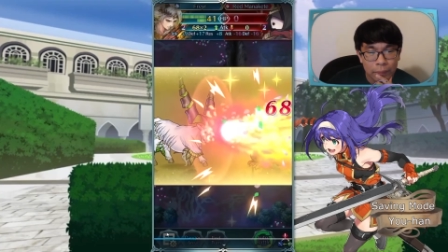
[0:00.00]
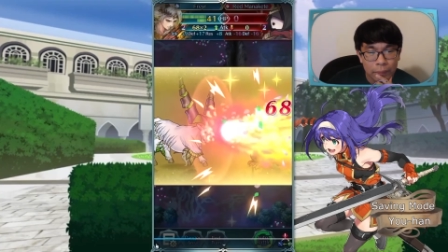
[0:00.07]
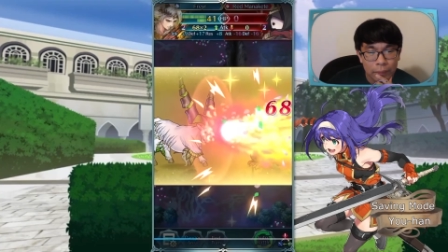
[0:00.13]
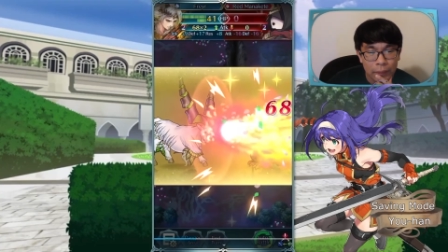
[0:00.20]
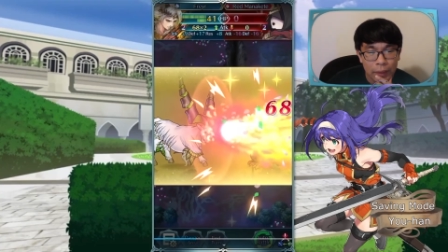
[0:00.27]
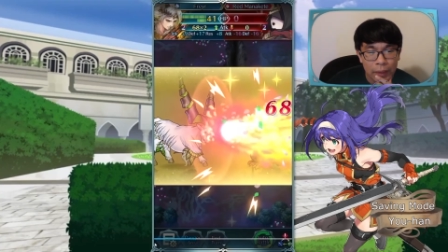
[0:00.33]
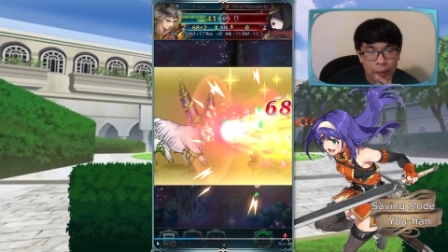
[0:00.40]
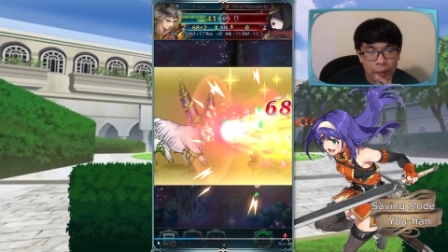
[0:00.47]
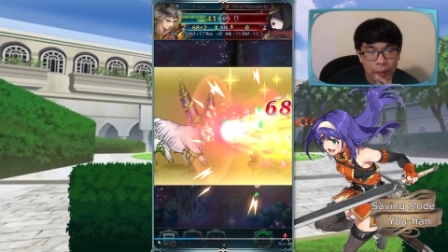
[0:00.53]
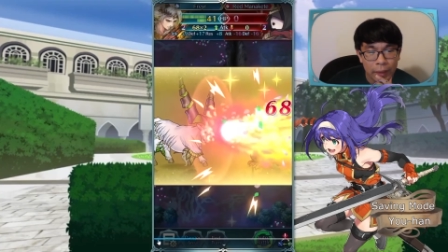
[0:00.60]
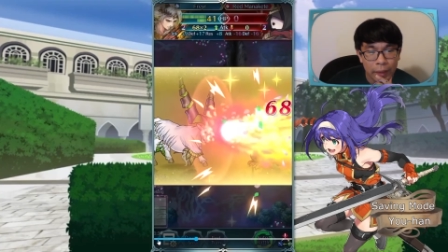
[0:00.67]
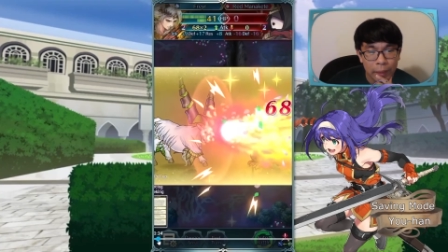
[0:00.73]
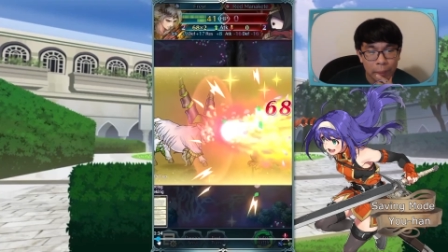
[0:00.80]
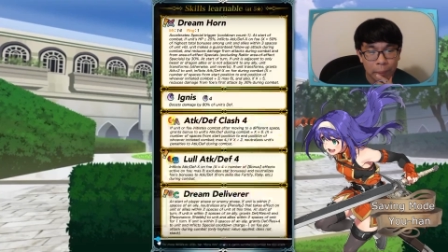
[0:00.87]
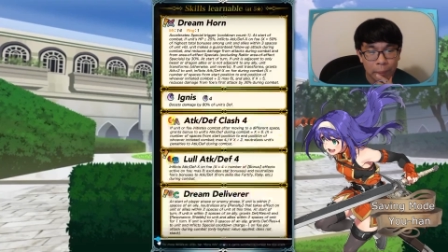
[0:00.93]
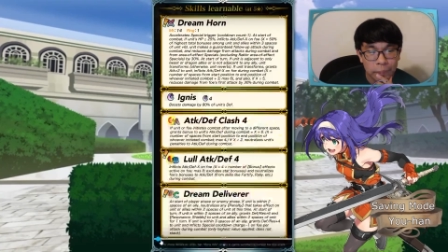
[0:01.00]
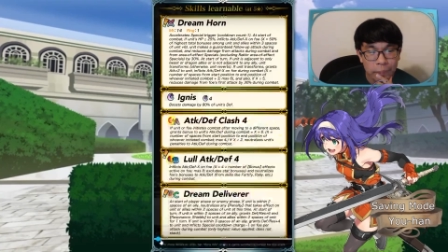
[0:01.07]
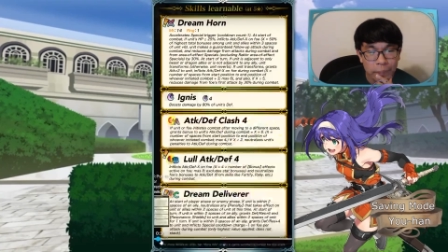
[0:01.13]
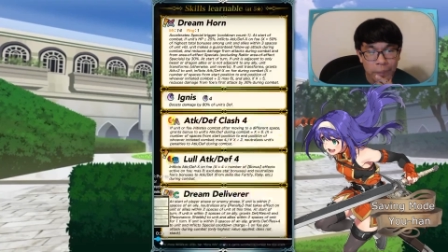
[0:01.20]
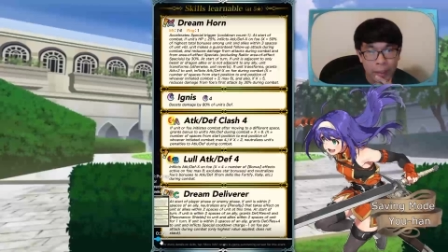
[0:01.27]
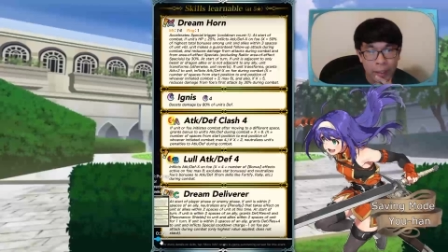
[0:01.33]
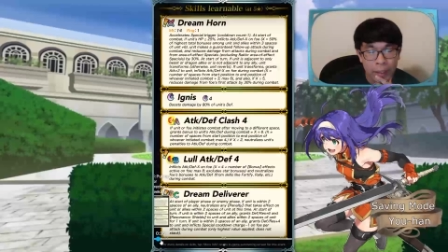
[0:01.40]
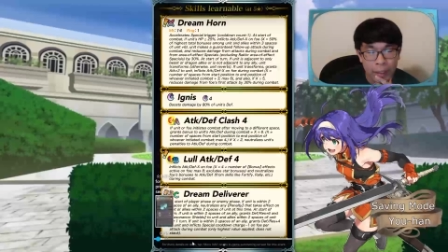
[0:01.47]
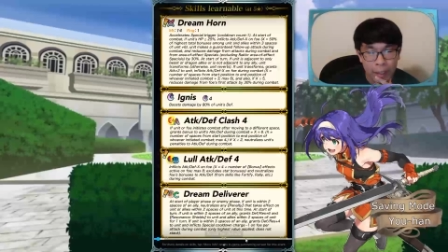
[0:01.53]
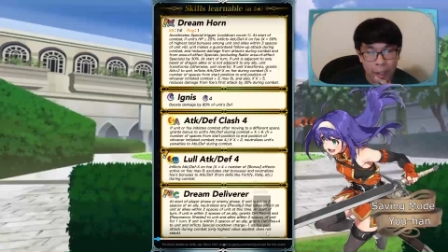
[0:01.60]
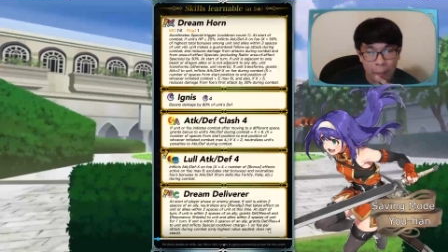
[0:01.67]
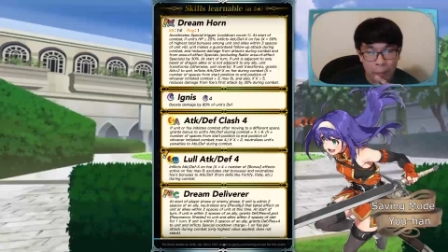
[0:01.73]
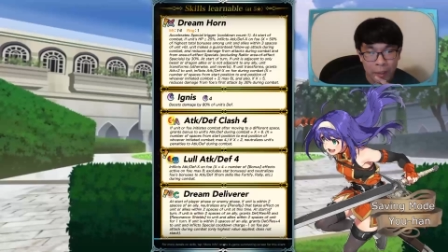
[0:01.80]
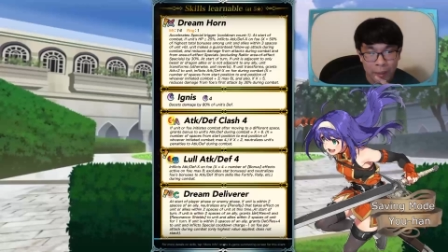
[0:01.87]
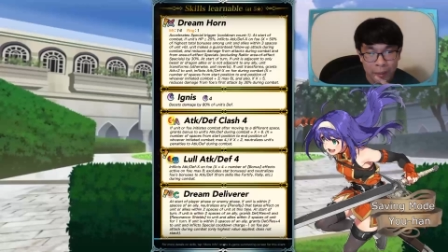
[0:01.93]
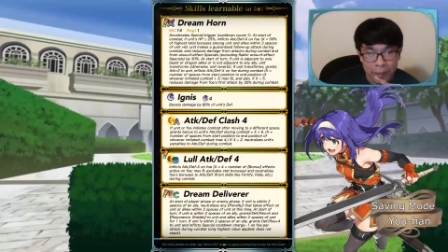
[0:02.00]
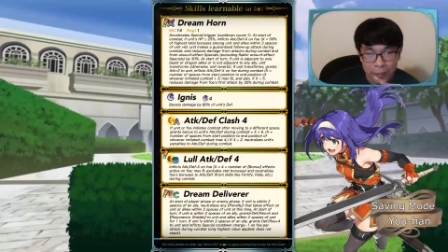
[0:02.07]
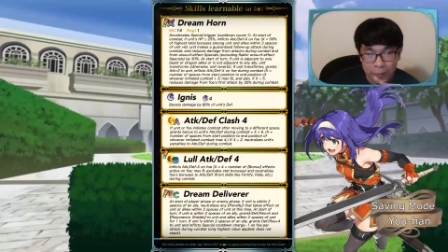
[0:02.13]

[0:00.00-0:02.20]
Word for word: Um, yeah. I mean,